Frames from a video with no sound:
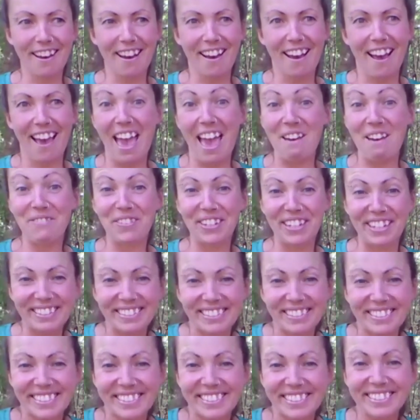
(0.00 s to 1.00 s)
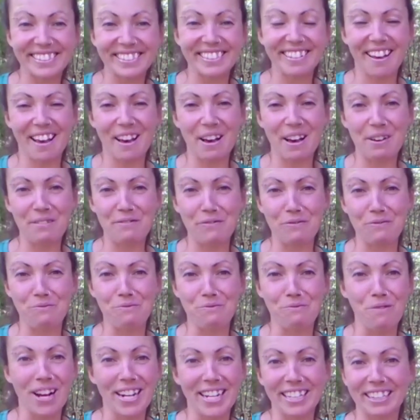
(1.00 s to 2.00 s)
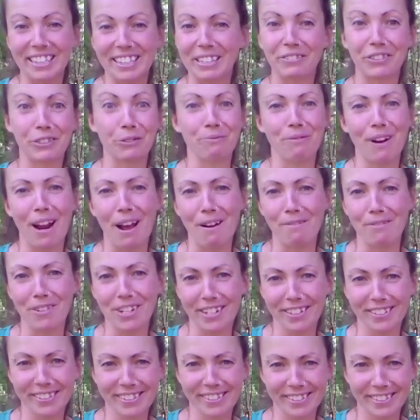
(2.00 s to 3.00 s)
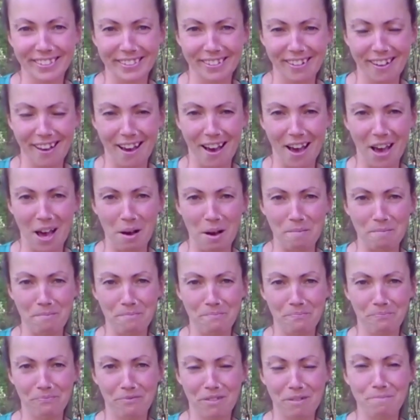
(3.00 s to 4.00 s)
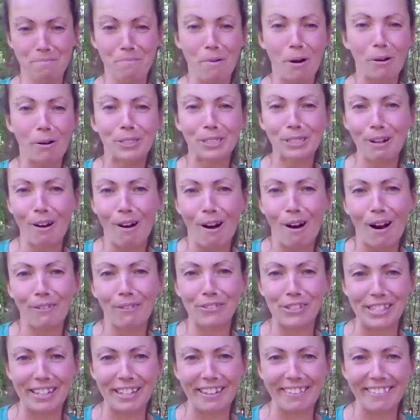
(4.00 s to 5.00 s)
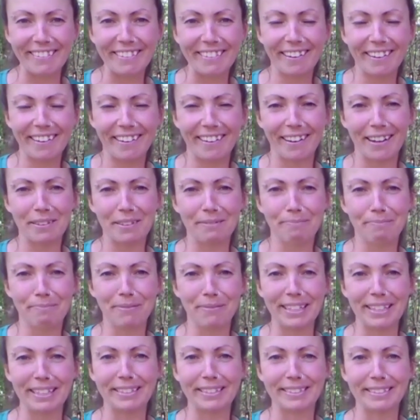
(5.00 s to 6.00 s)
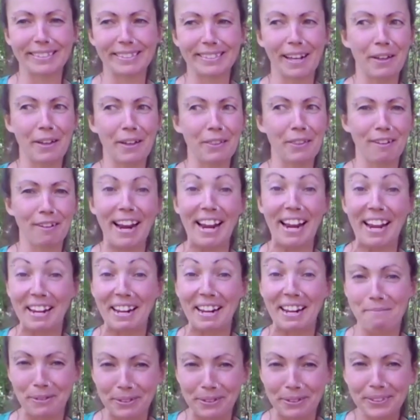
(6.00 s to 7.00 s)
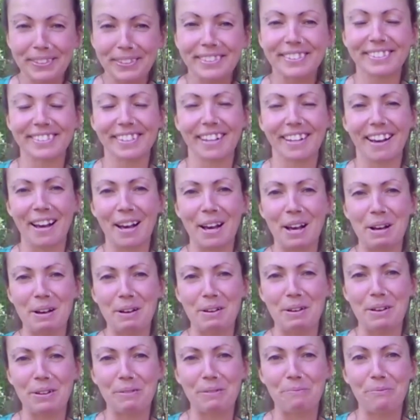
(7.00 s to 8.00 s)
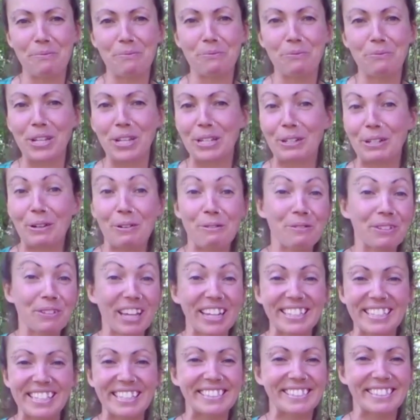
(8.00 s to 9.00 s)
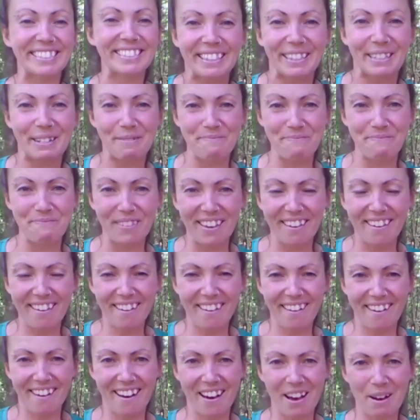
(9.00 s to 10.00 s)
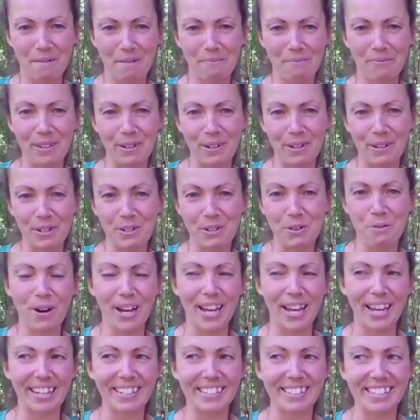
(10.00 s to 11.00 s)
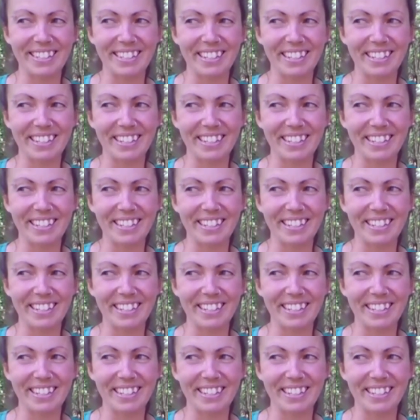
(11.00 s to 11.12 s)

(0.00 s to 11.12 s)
evidence of what lives around us. Um, most often, um, these other animals, uh, we don't get to see them um, they're quite